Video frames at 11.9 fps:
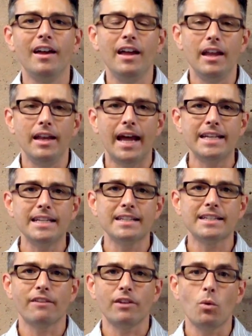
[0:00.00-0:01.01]

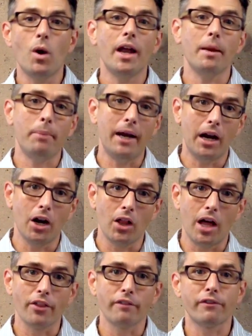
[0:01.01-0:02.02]
1971, in
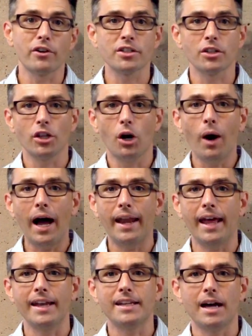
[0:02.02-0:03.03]
parallel, the first
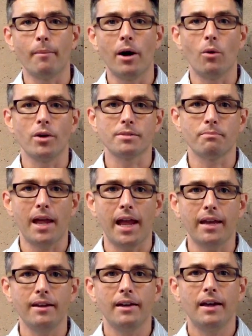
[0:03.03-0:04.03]
AlohaNet demo was
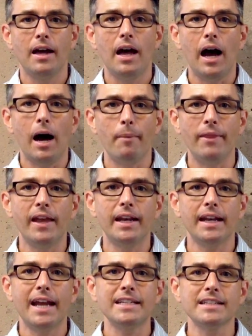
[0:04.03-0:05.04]
made. Um, and then in
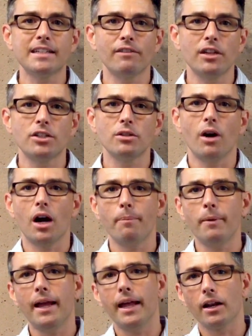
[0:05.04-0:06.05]
1972,
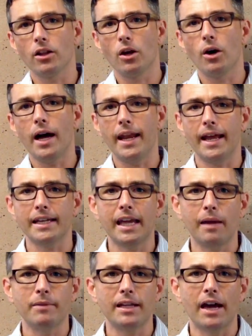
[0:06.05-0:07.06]
ARPANET and AlohaNet
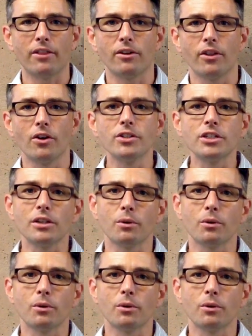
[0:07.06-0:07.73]
came together, and those two